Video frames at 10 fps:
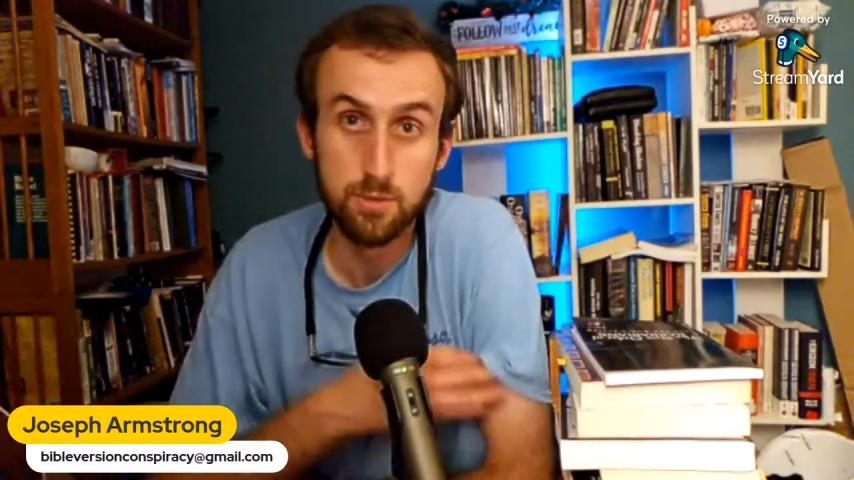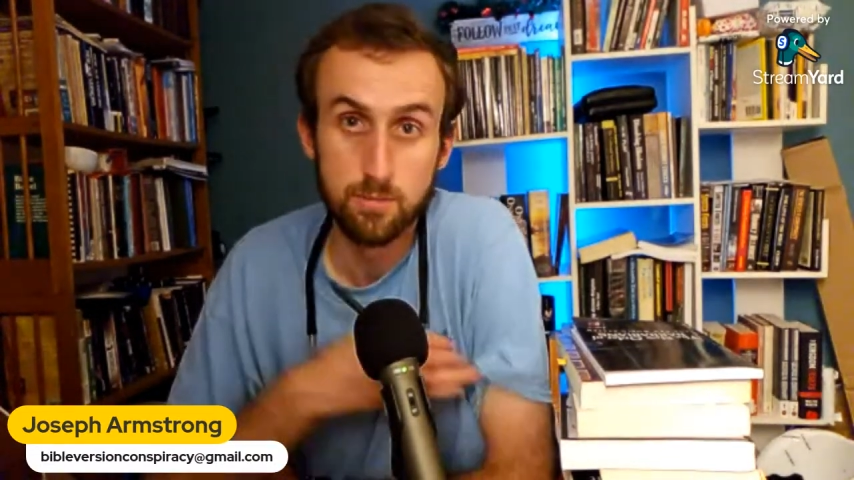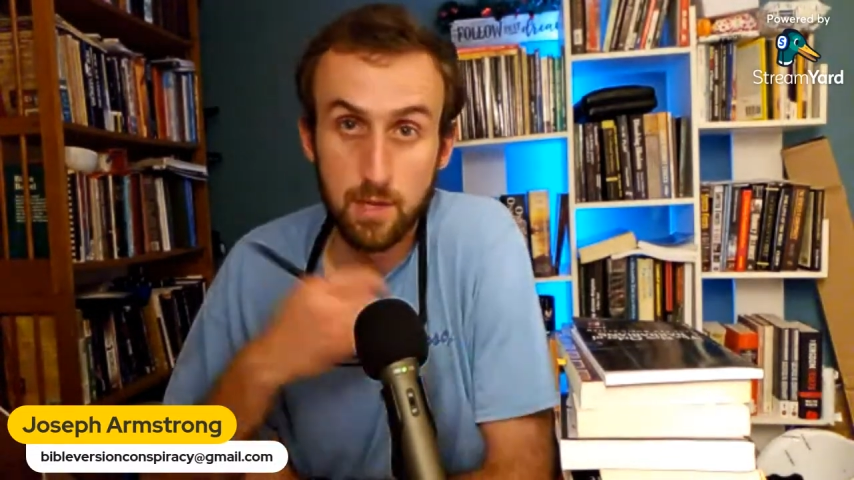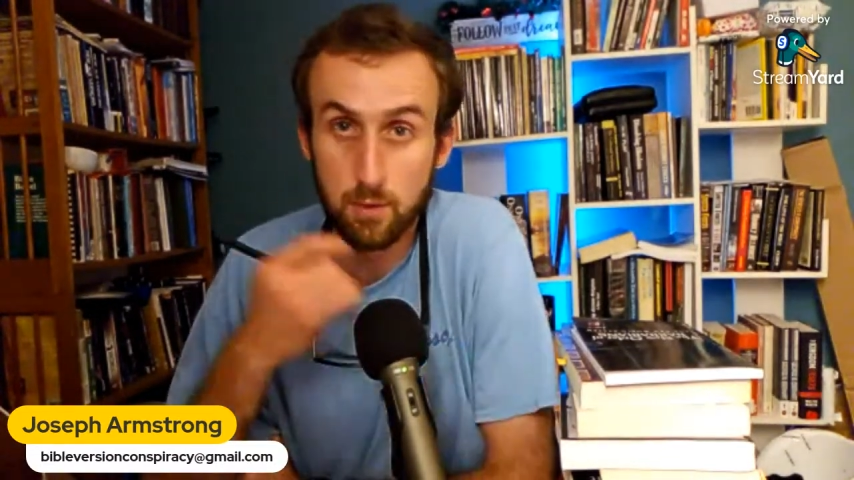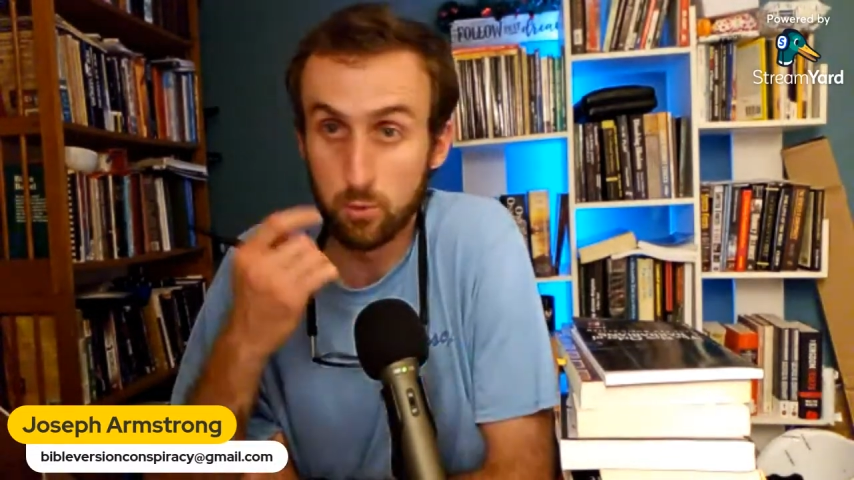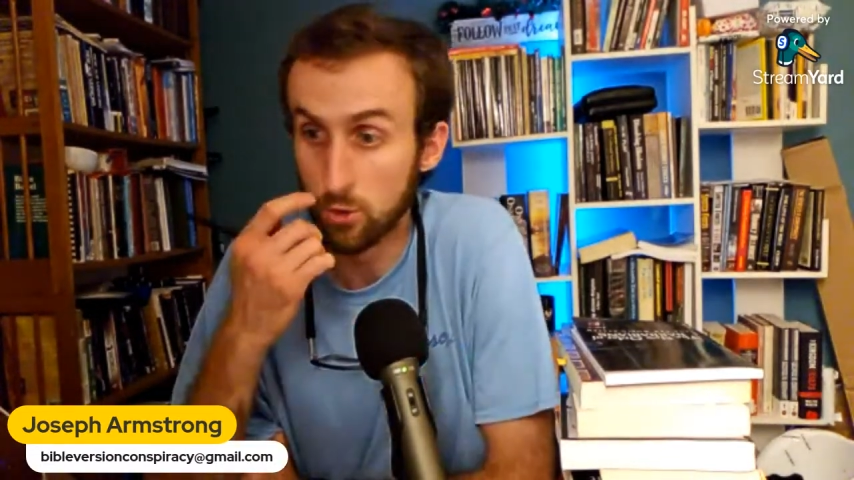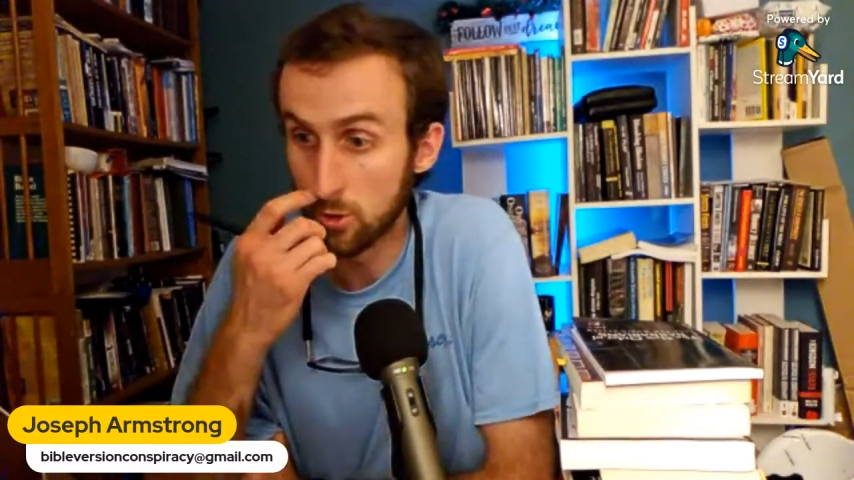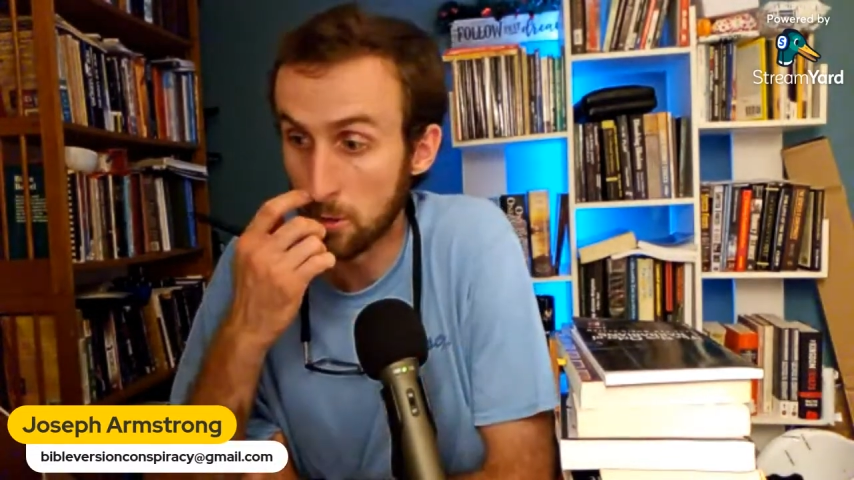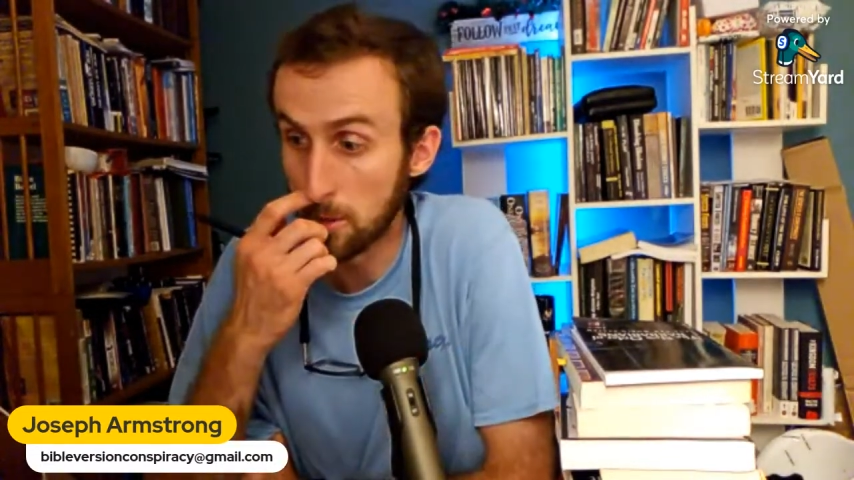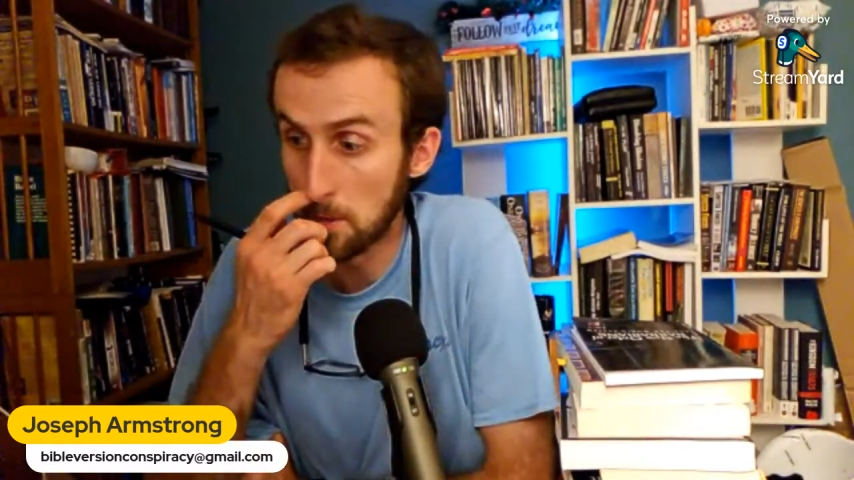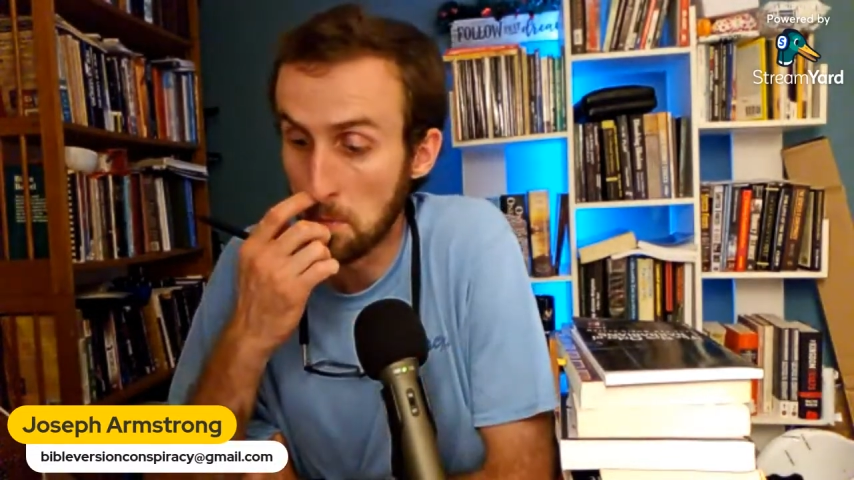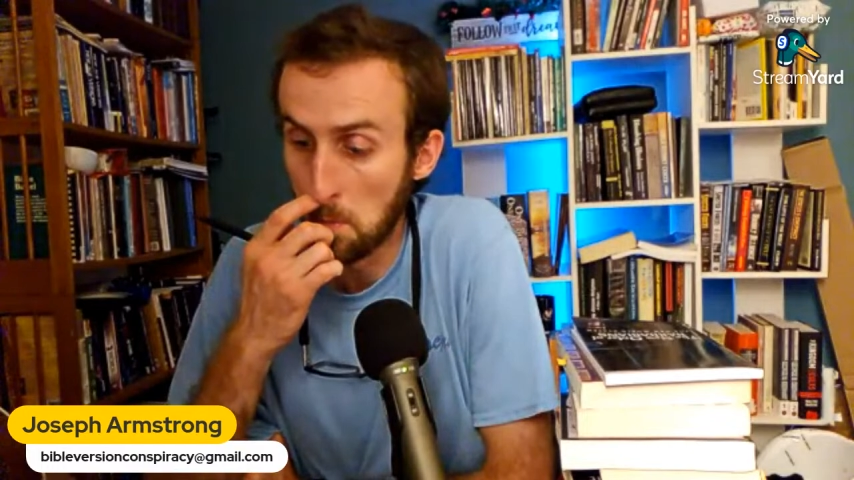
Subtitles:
that were occurring